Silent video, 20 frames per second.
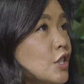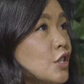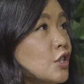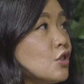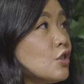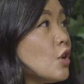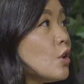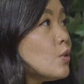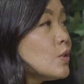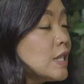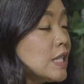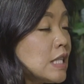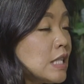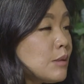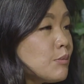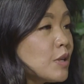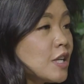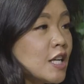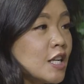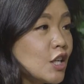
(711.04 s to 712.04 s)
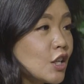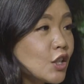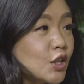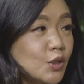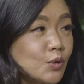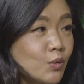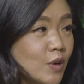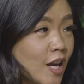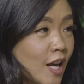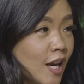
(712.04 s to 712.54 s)
She's nosy, but in a
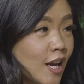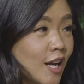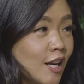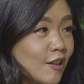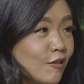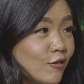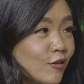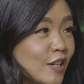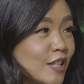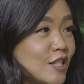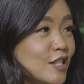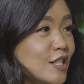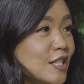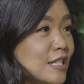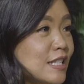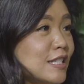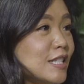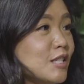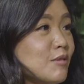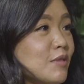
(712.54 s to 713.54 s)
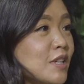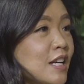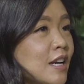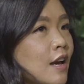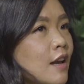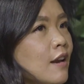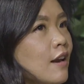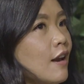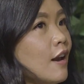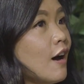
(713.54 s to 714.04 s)
good way when she needs to
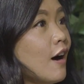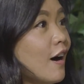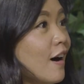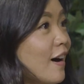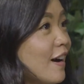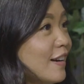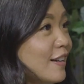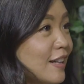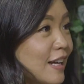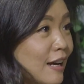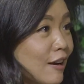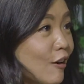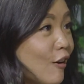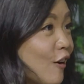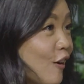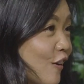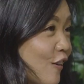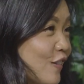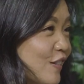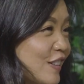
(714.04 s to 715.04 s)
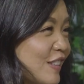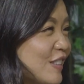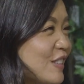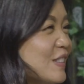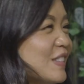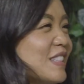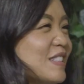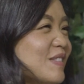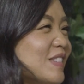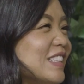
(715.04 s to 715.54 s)
be, and not at all. You
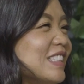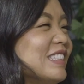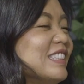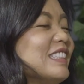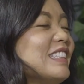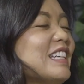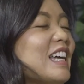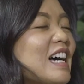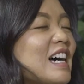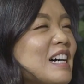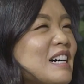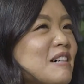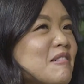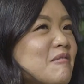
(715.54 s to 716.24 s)
know what I mean?